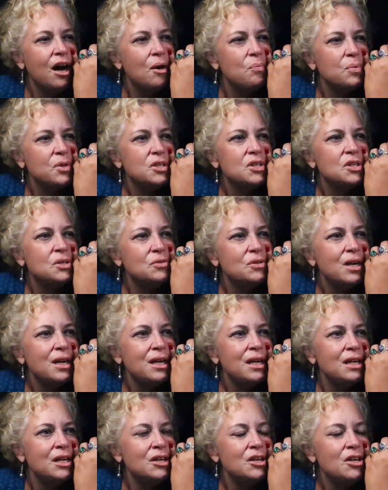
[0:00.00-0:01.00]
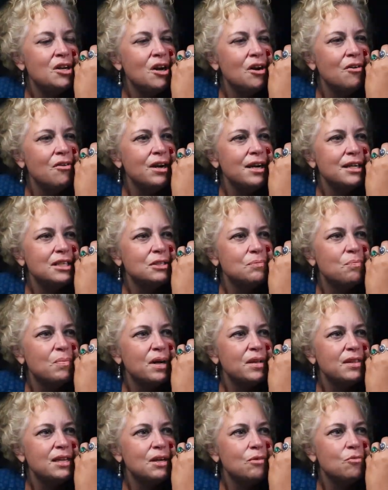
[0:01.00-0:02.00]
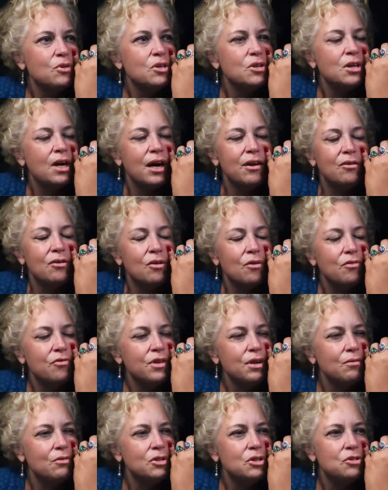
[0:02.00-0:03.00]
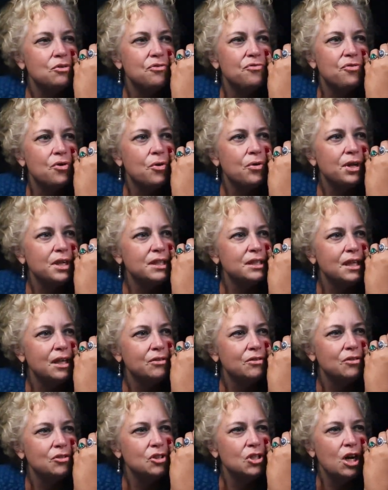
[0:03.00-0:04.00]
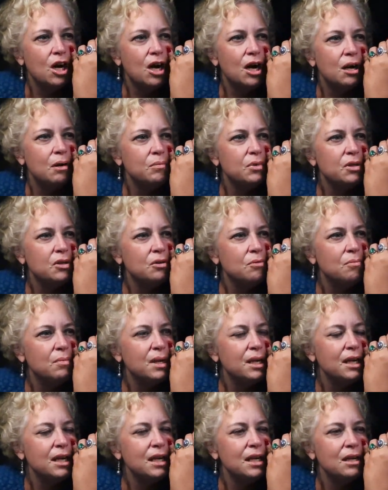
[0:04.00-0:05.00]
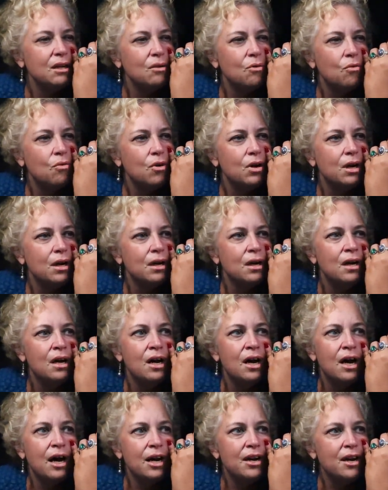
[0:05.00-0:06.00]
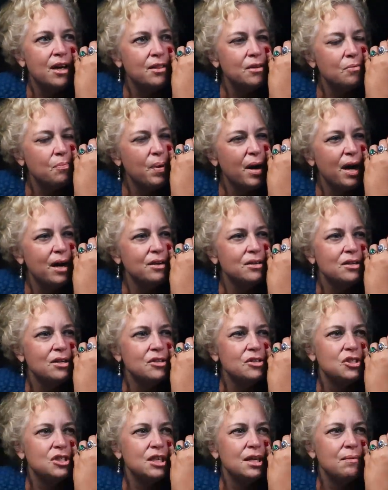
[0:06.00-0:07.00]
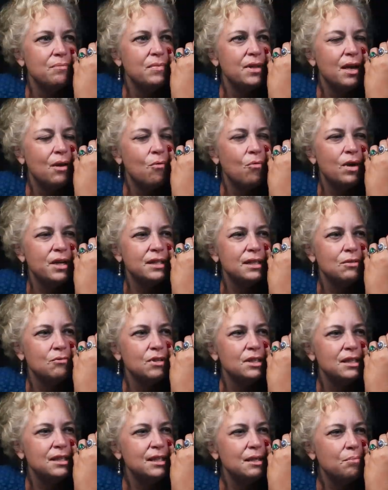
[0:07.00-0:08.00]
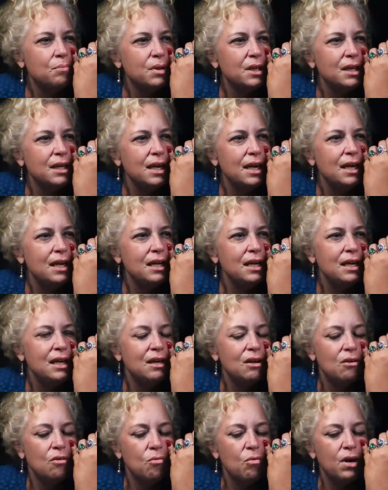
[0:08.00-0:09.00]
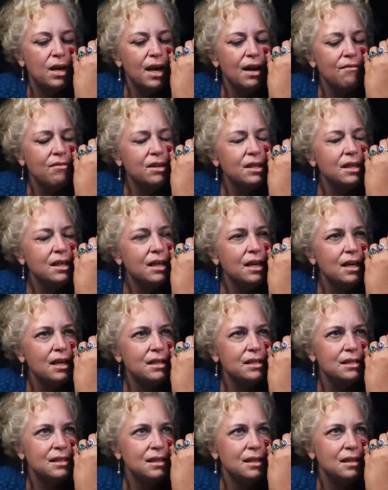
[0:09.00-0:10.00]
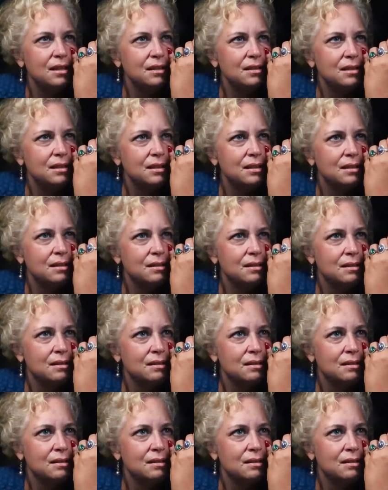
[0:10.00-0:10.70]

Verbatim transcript: opportunity to nourish, but they were, I don't know if they were too focused on their job or their money or another partnership that wasn't reciprocating or whatever the case is.